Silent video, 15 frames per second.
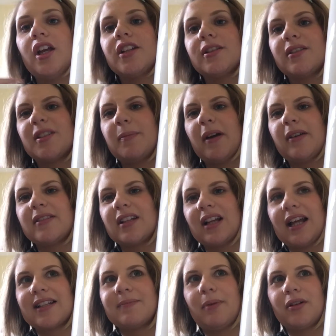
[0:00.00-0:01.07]
So I suppose
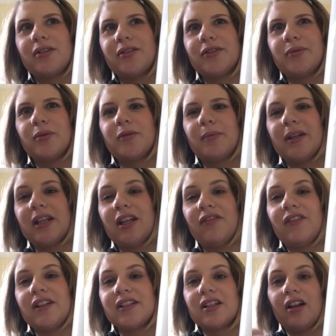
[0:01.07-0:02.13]
glass bottles would be
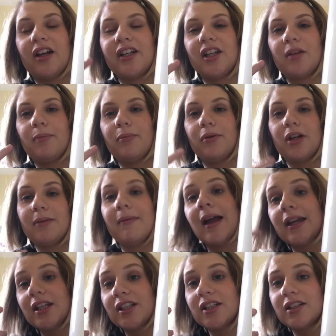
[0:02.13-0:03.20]
if it's like
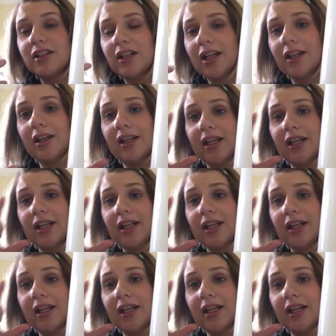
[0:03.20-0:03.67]
pre-made in